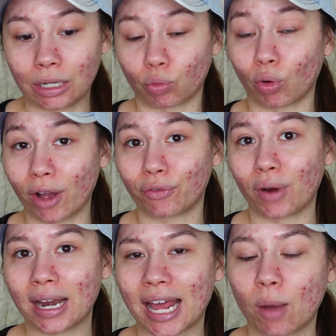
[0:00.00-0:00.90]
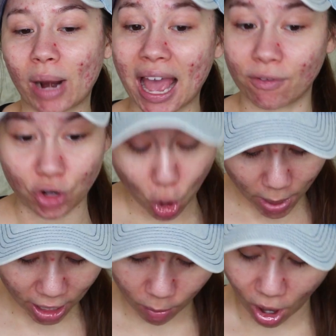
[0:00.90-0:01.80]
rough right now, but I have no
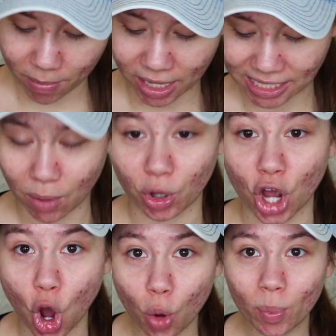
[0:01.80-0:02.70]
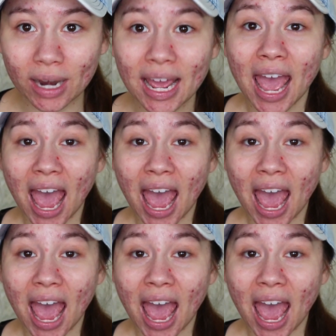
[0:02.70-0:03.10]
makeup on because I want to open